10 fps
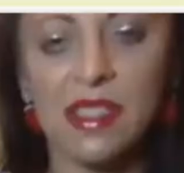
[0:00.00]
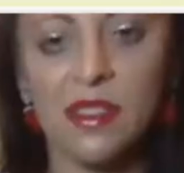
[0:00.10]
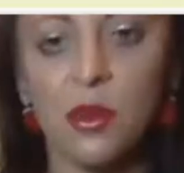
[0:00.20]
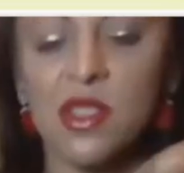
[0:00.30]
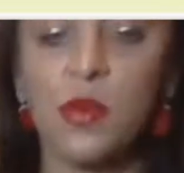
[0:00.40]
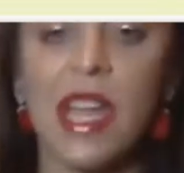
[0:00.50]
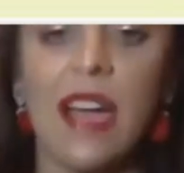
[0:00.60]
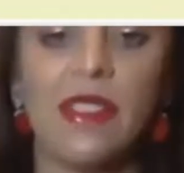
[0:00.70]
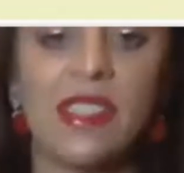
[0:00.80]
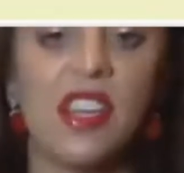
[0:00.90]
of the ones we
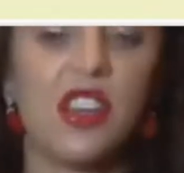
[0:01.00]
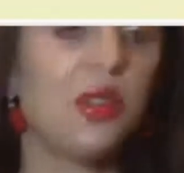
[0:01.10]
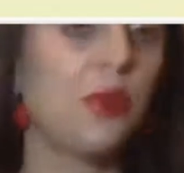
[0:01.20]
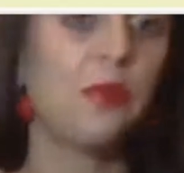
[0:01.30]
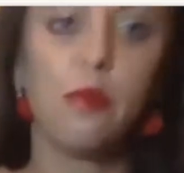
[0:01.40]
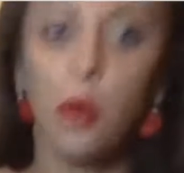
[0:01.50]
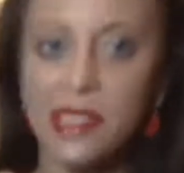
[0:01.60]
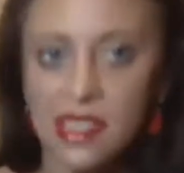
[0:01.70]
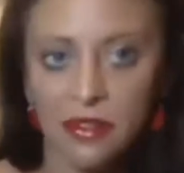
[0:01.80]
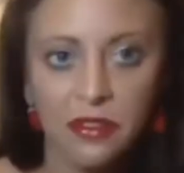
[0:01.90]
have that tell you
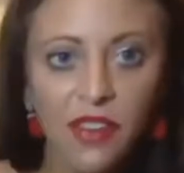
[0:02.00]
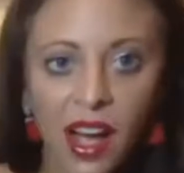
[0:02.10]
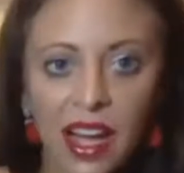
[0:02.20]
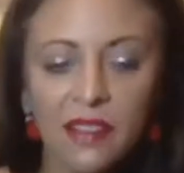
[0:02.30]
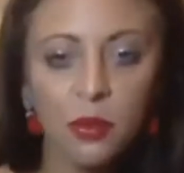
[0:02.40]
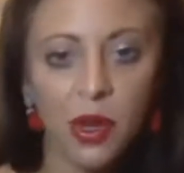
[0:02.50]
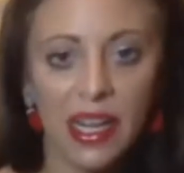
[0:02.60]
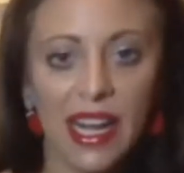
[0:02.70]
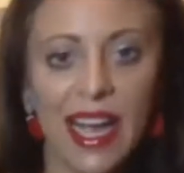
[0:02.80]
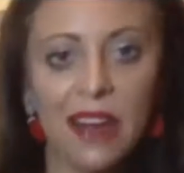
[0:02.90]
0.75,
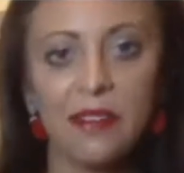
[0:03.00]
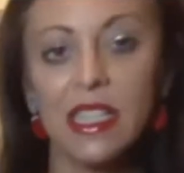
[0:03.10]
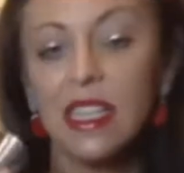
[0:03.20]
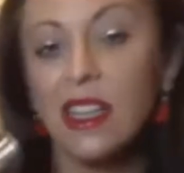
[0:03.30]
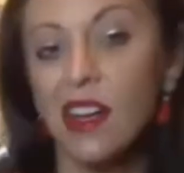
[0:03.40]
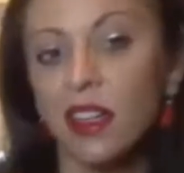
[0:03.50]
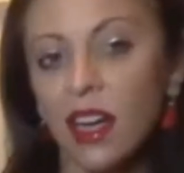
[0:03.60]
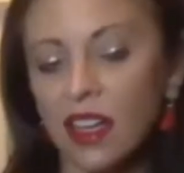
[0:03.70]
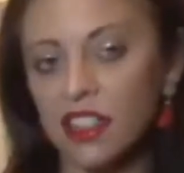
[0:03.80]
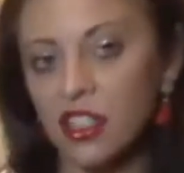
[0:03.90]
1.5.
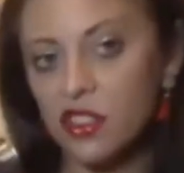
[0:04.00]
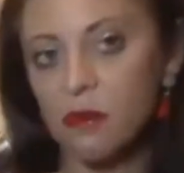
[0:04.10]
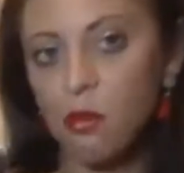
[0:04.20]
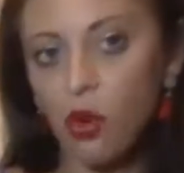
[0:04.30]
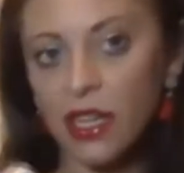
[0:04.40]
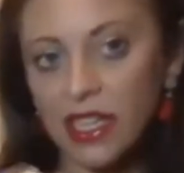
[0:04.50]
Cocktails are more